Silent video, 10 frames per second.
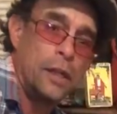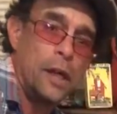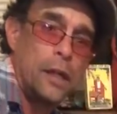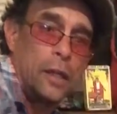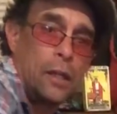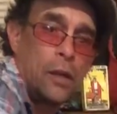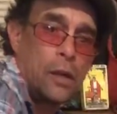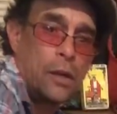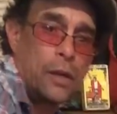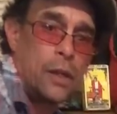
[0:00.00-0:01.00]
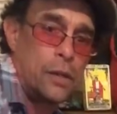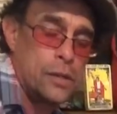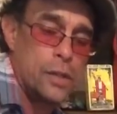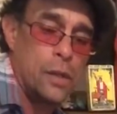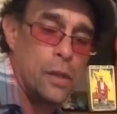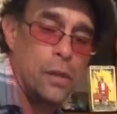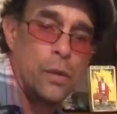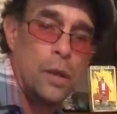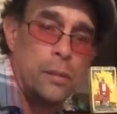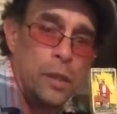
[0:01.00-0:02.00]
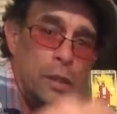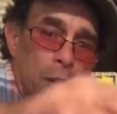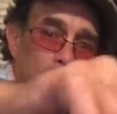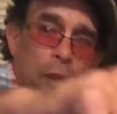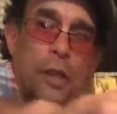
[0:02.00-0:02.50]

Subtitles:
guided card here. So, I mean, the